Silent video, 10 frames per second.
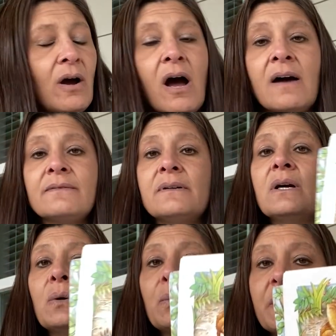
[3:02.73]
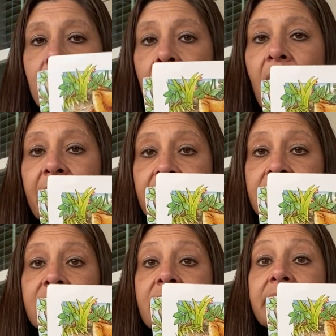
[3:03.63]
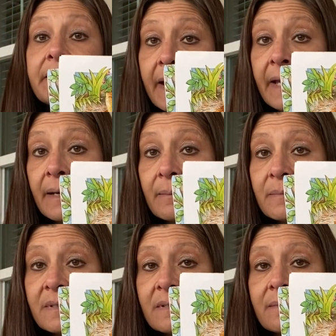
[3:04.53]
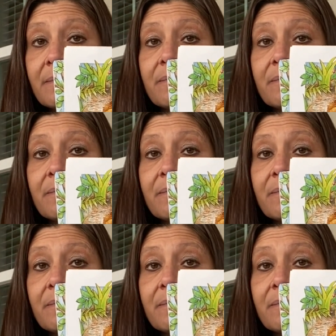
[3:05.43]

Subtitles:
off with Lion's yams.